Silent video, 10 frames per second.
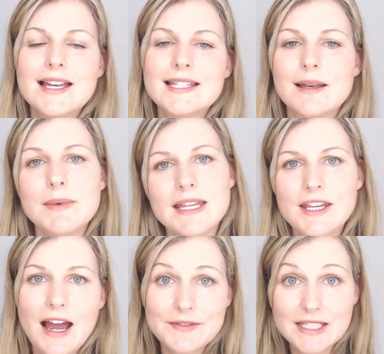Something that
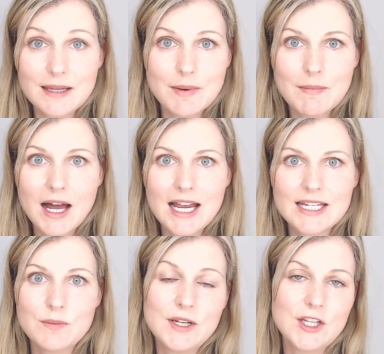you have to keep in
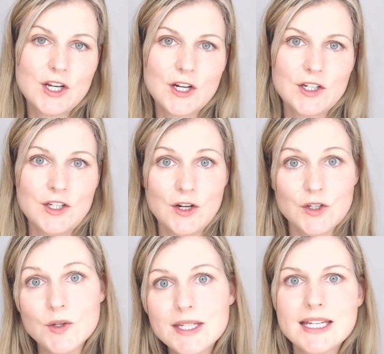mind when you're you know,
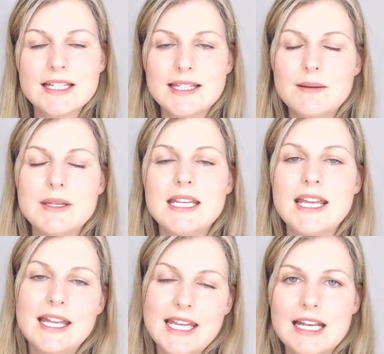using
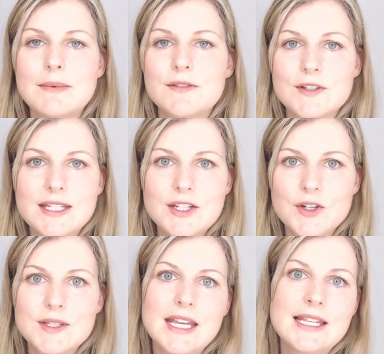CBD and cannabis for
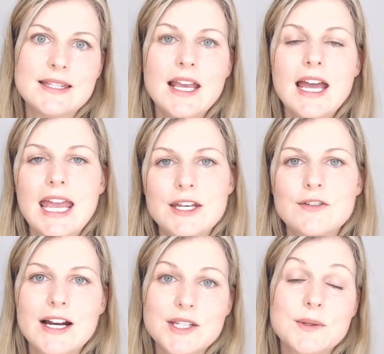seizures is
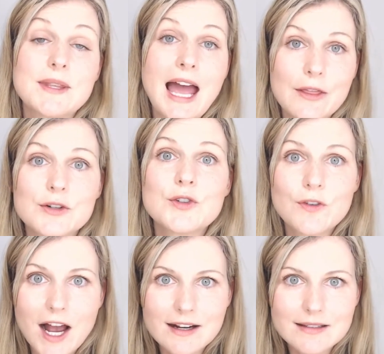interactions with other
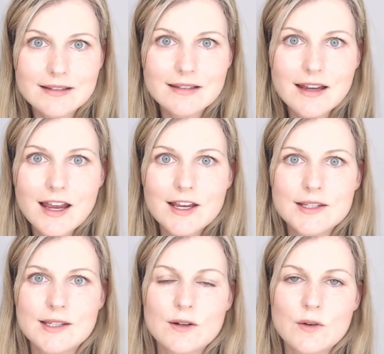drugs.
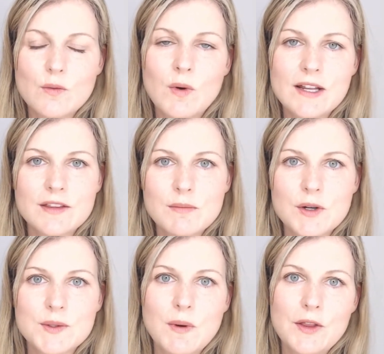So one of the
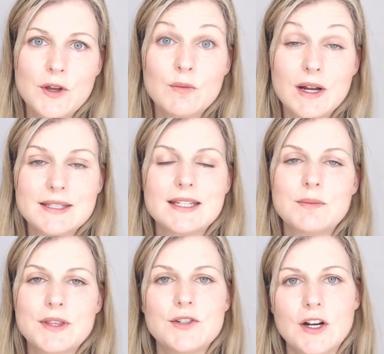most well-known ones is
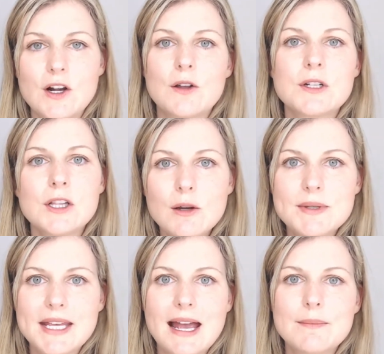with a drug called
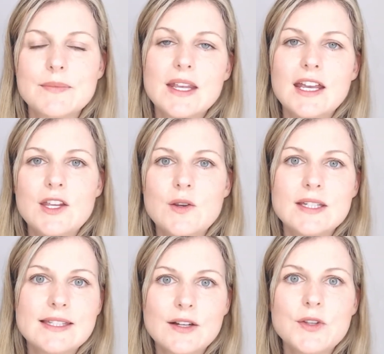clobazam. You
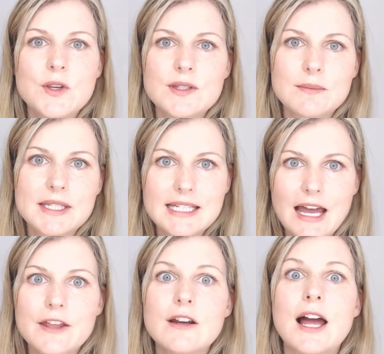can still use them
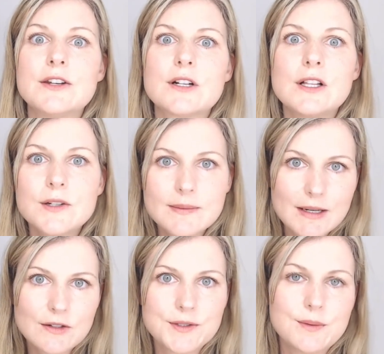together under close
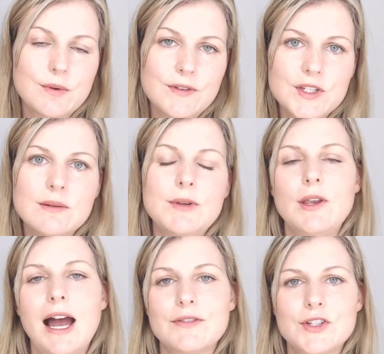medical supervision, but you
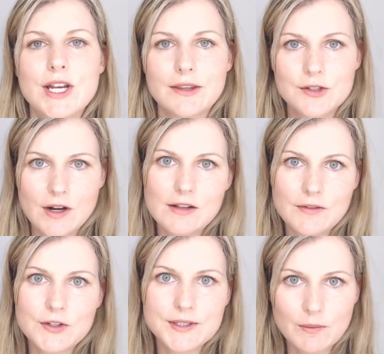have to check the drug
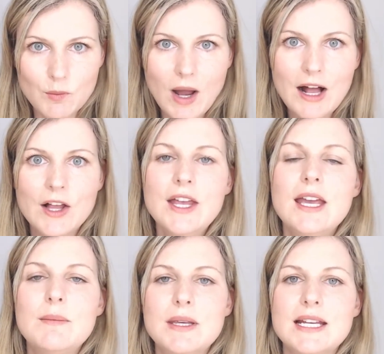levels as well
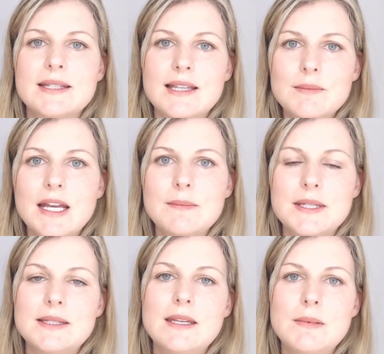because sometimes
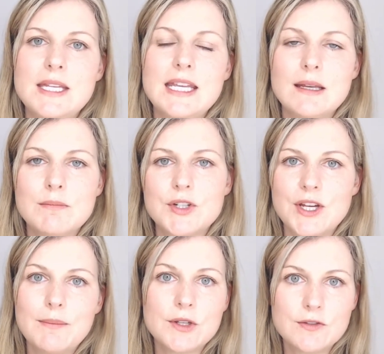the CBD can push
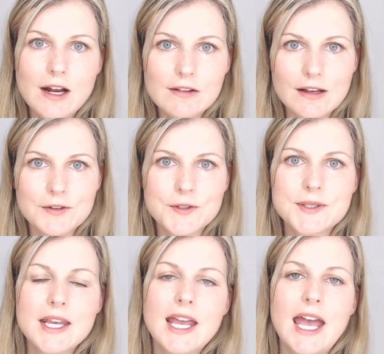up the drug
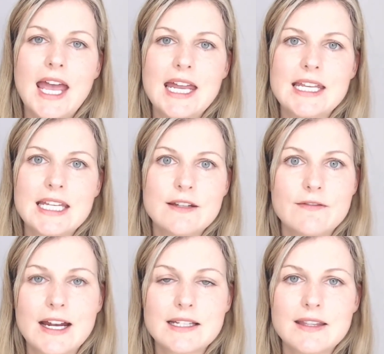levels and it can
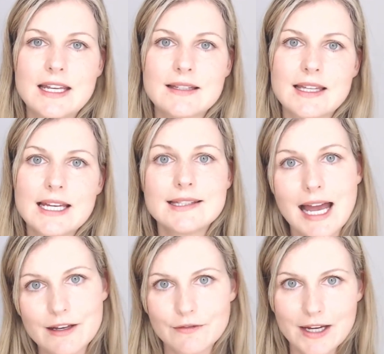affect things like
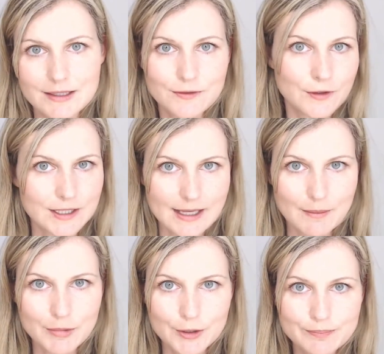side effects, for
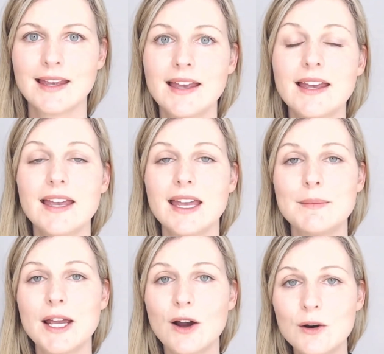example. In
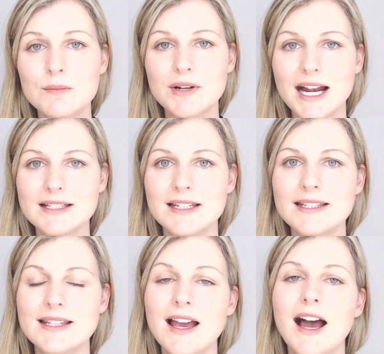my own
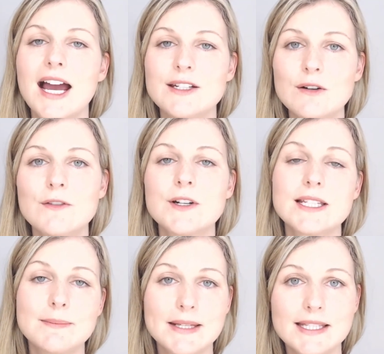practice, I don't
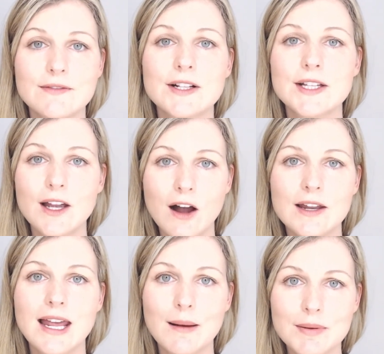focus specifically
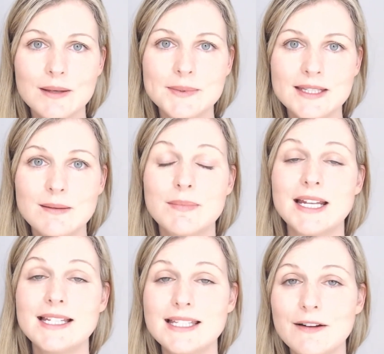on epilepsy, but
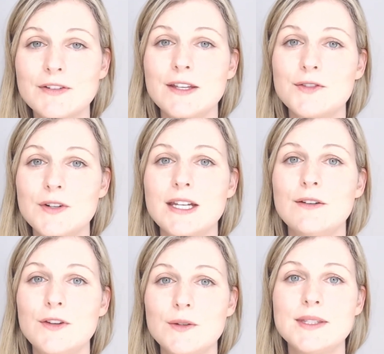I definitely have treated a
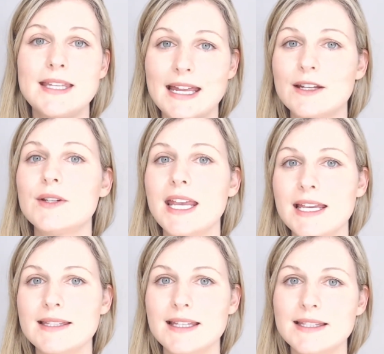few standout
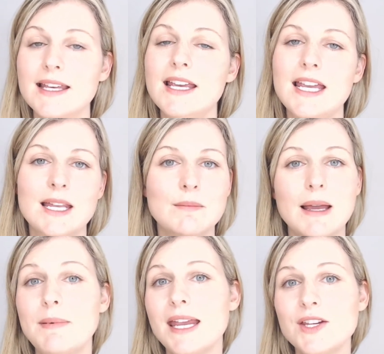cases in my
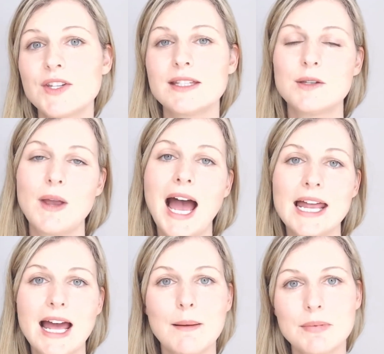patients who
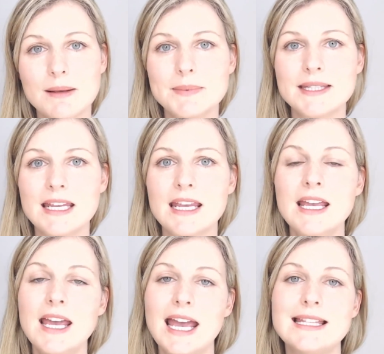had epilepsy
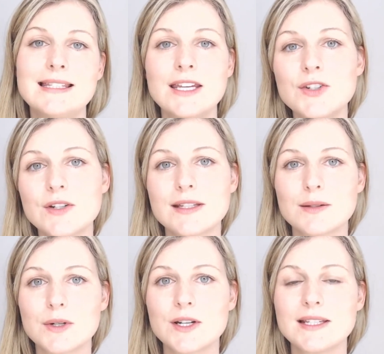and seizure
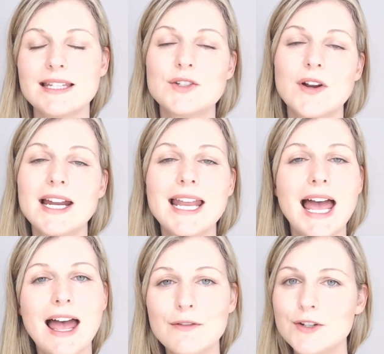disorders and tried
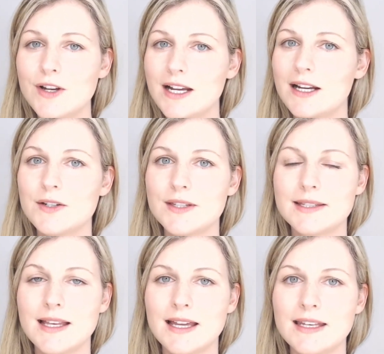every drug under the
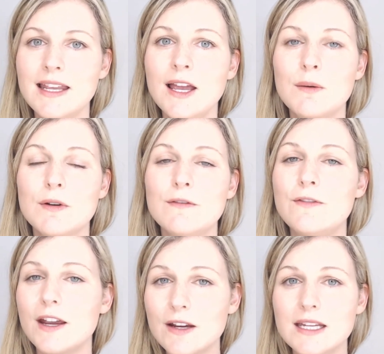sun, were
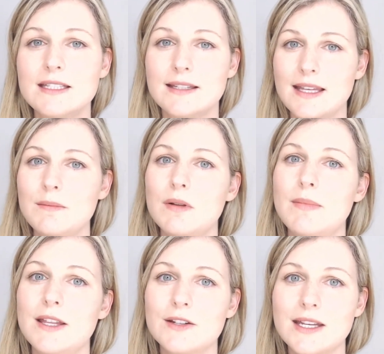very disabled
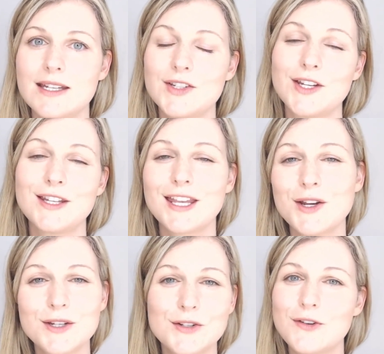by their condition. They
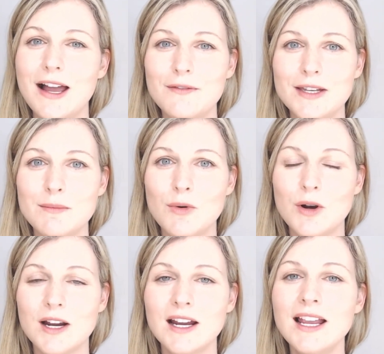couldn't drive anymore.